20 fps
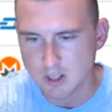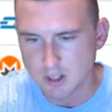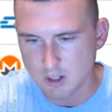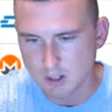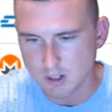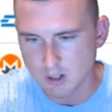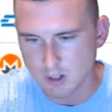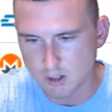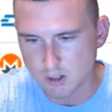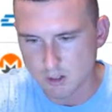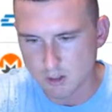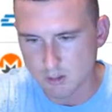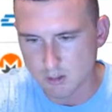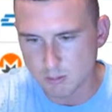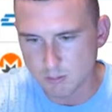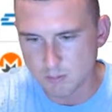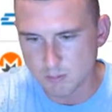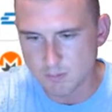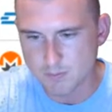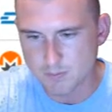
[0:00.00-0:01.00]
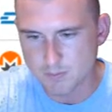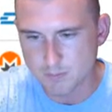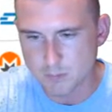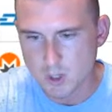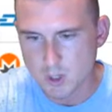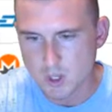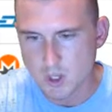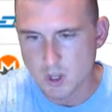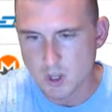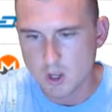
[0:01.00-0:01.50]
Um,
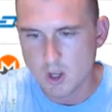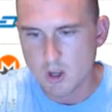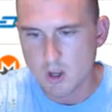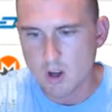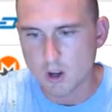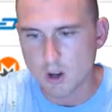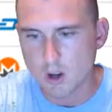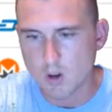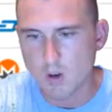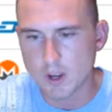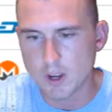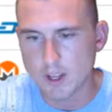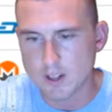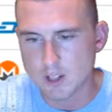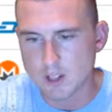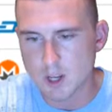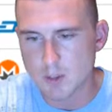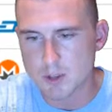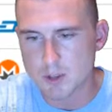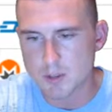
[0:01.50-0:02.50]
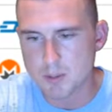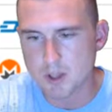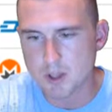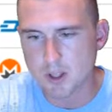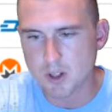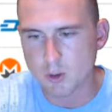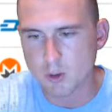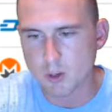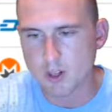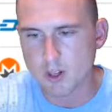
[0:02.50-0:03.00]
all right, Thomas
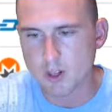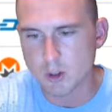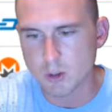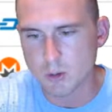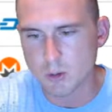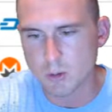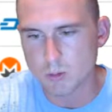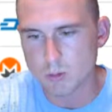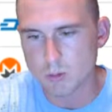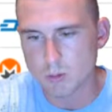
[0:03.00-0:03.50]
Pellegrino.